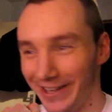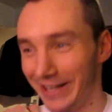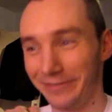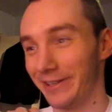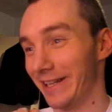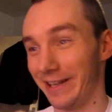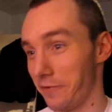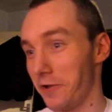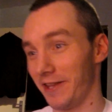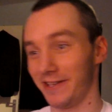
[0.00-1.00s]
I've
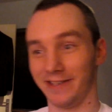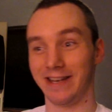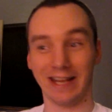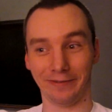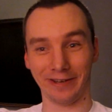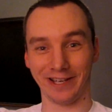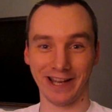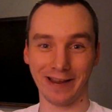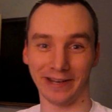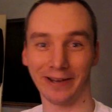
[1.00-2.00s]
got this nearly finished
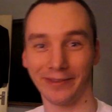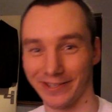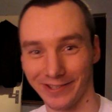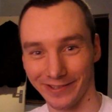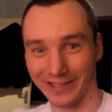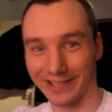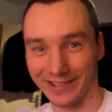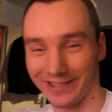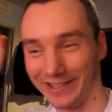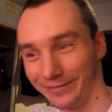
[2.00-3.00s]
game now, and there's lots of things
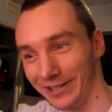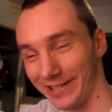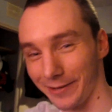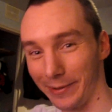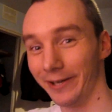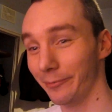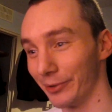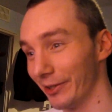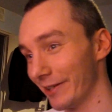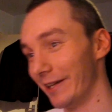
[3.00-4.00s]
that need fixing about it,
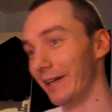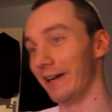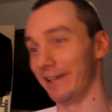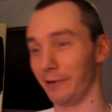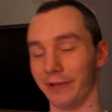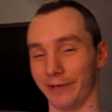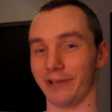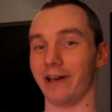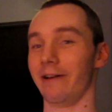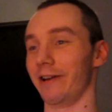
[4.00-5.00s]
but I know what those
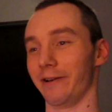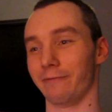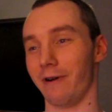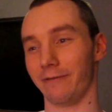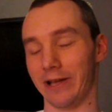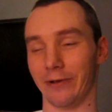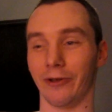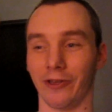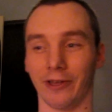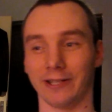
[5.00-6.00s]
are, I know roughly how
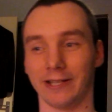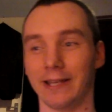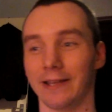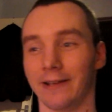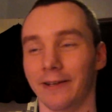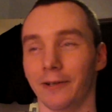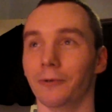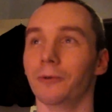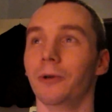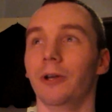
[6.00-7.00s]
long I'm going to take, I
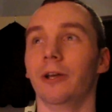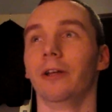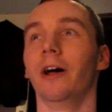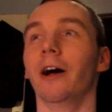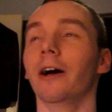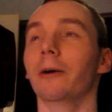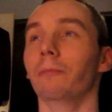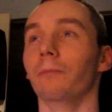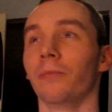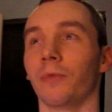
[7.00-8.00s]
know all